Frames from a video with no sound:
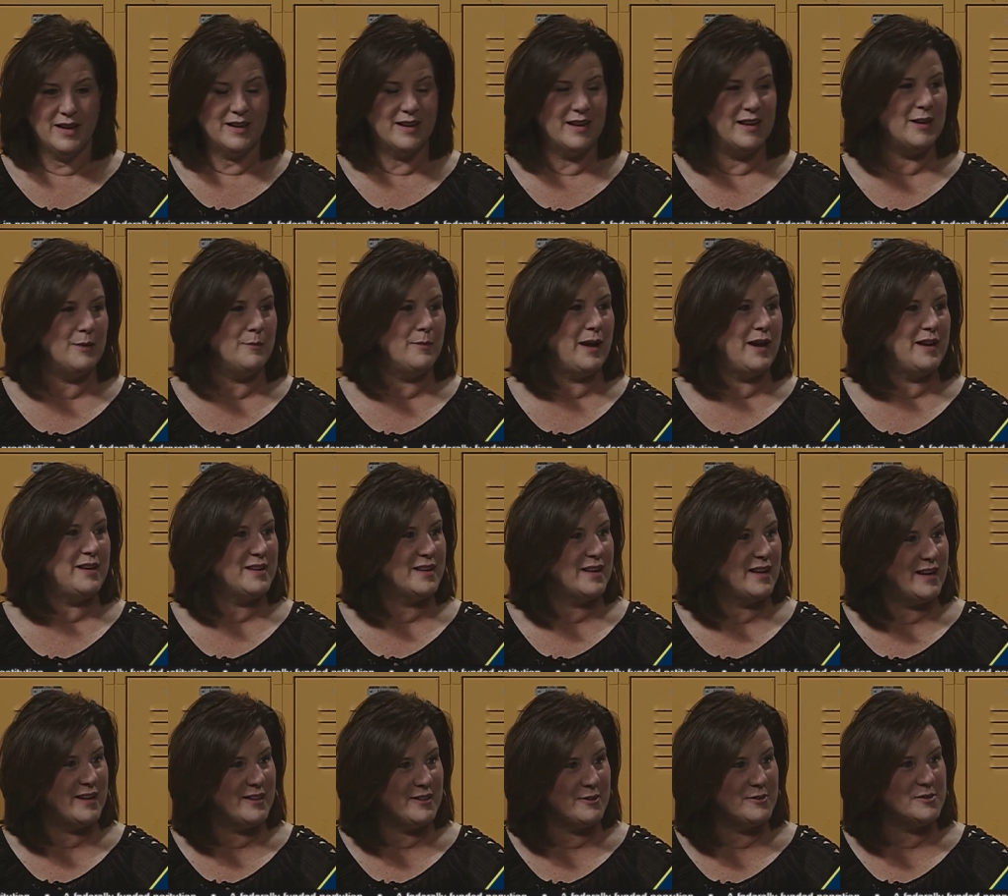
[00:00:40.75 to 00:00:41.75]
getting back
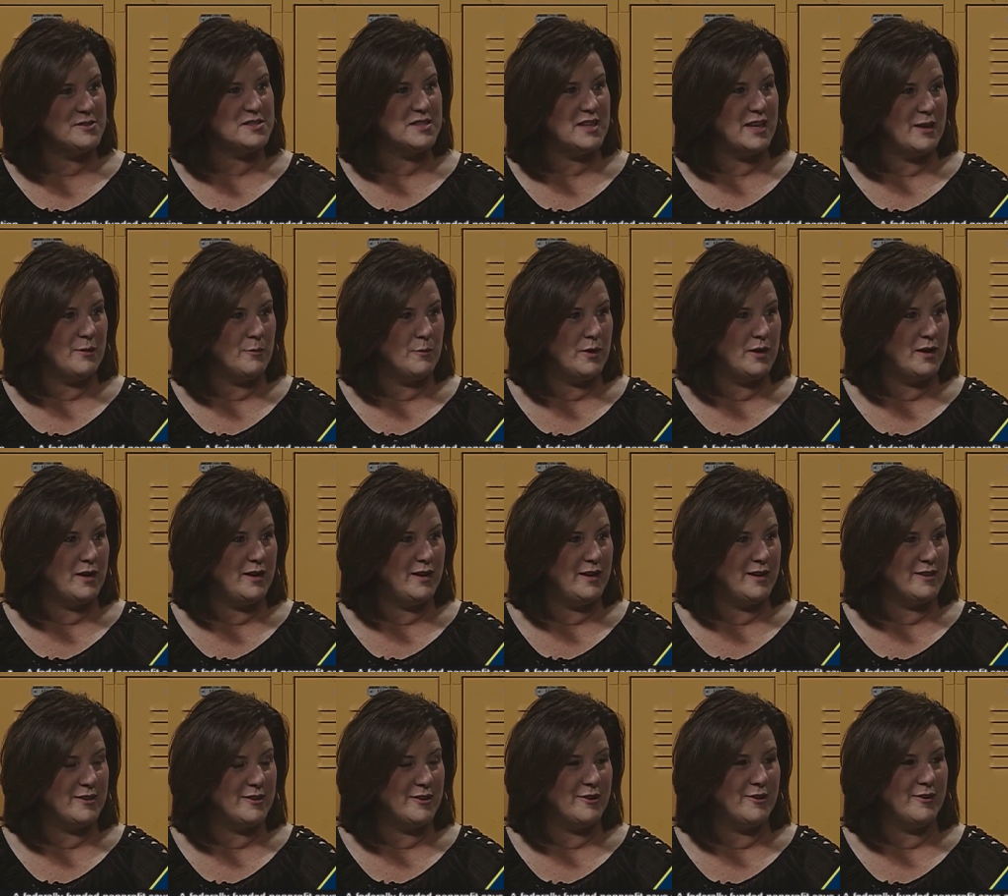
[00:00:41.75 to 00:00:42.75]
together, seeing one
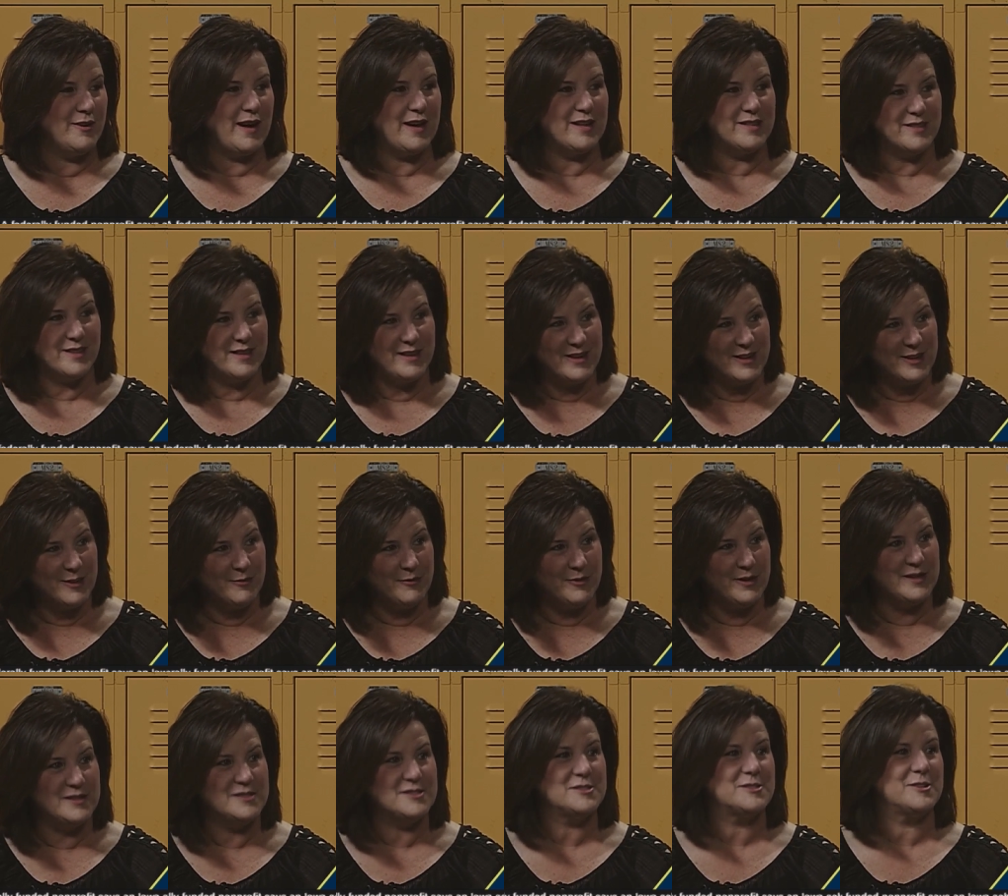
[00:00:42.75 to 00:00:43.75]
another, athletic
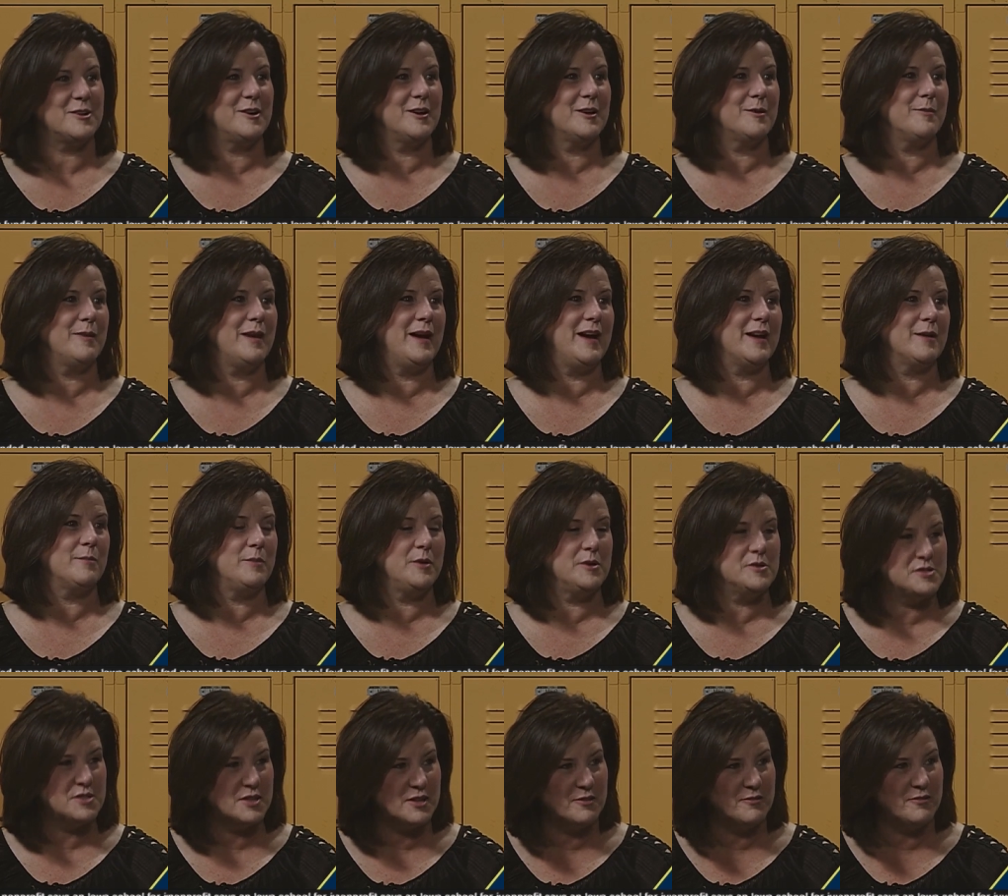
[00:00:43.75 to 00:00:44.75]
events starting back,
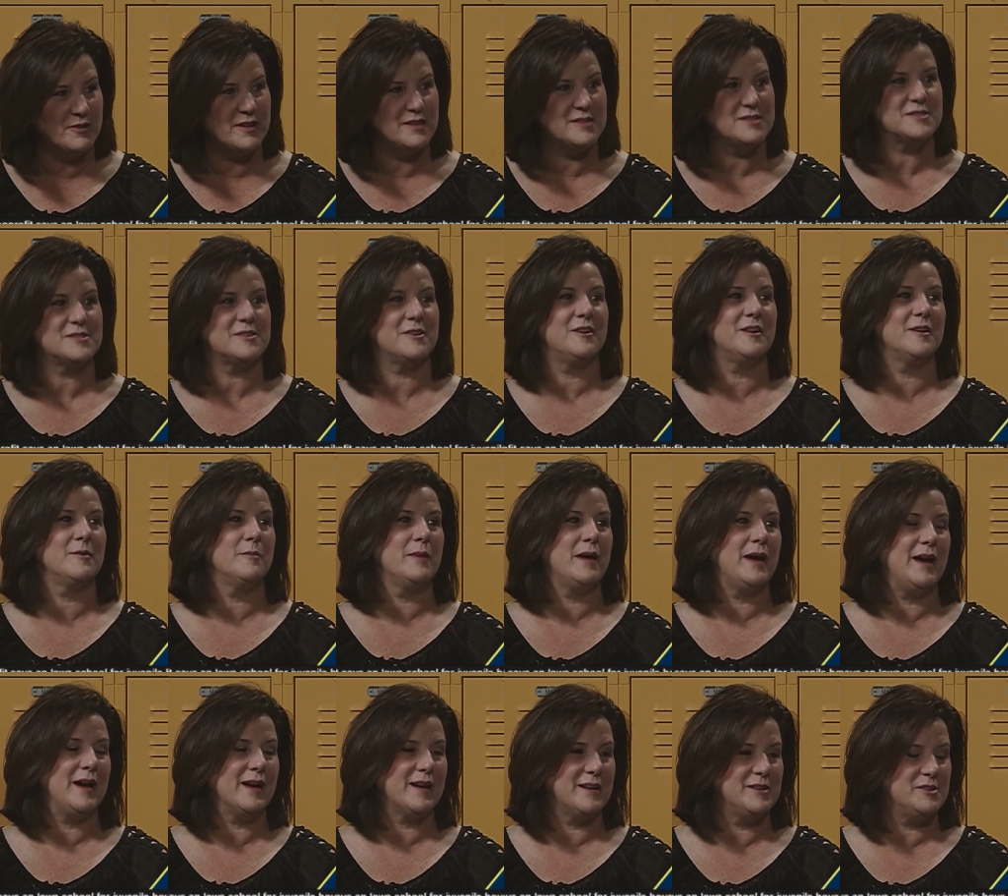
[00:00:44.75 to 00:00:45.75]
music events starting
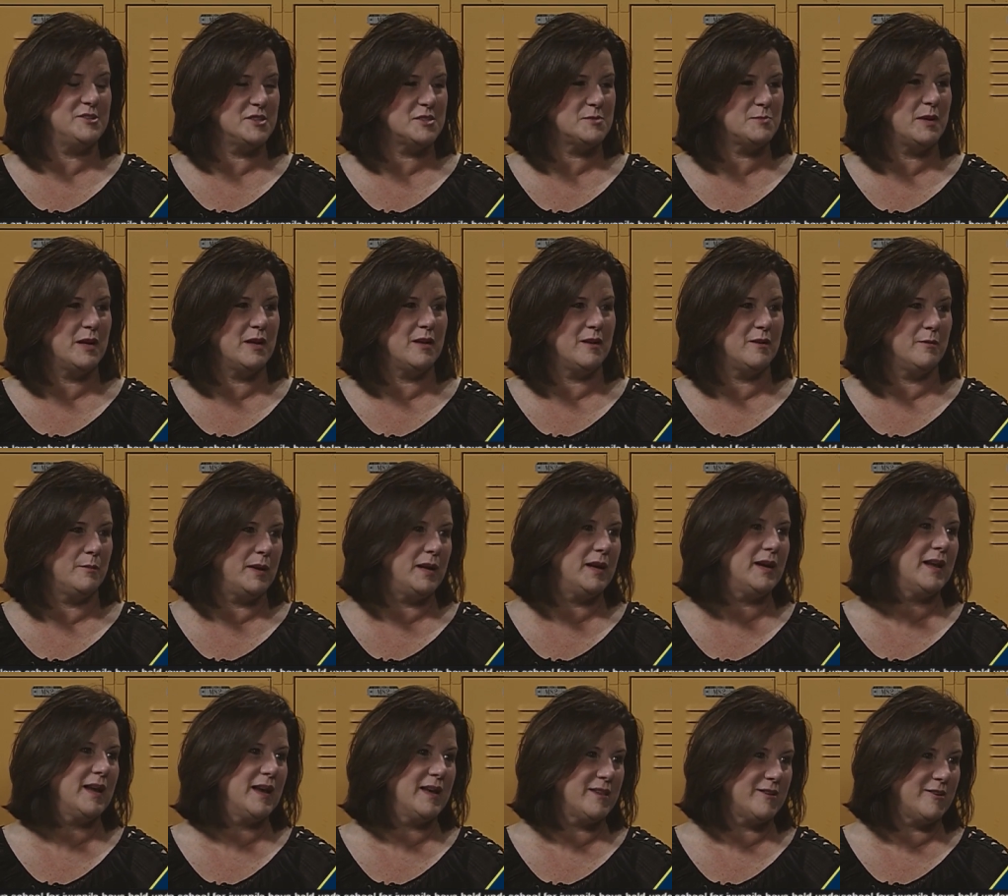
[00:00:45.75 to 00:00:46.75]
back, and just being able to be
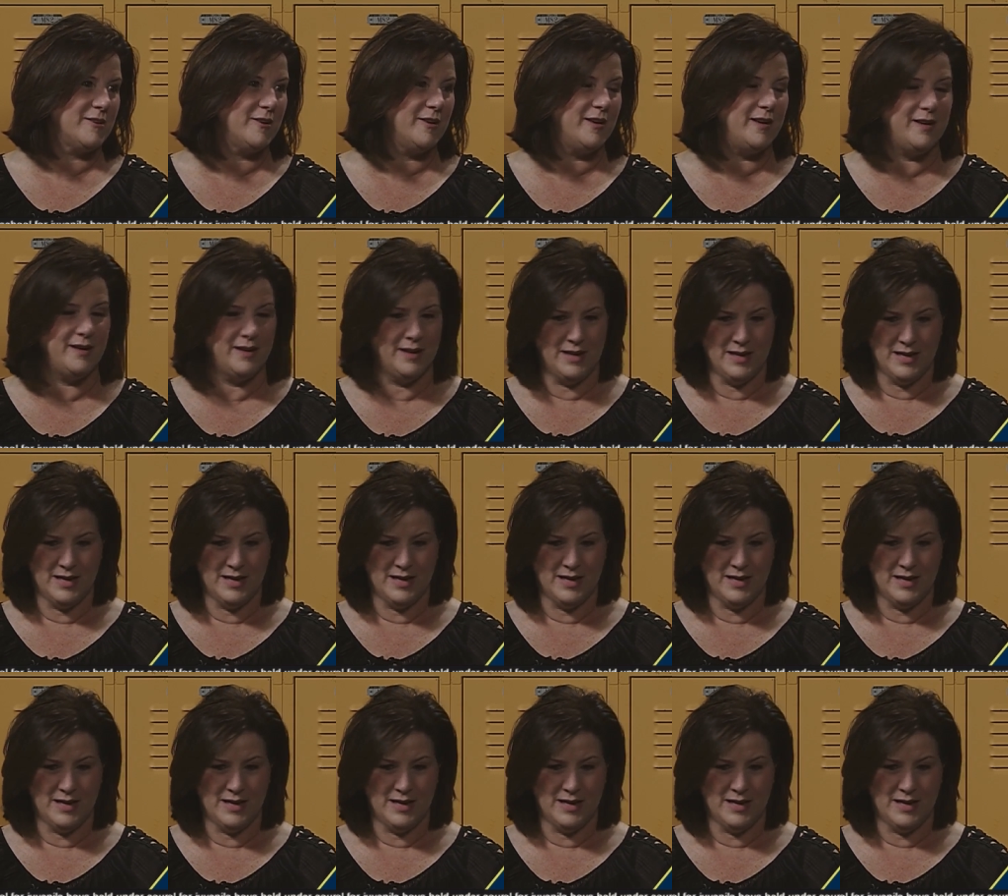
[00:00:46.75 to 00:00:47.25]
together and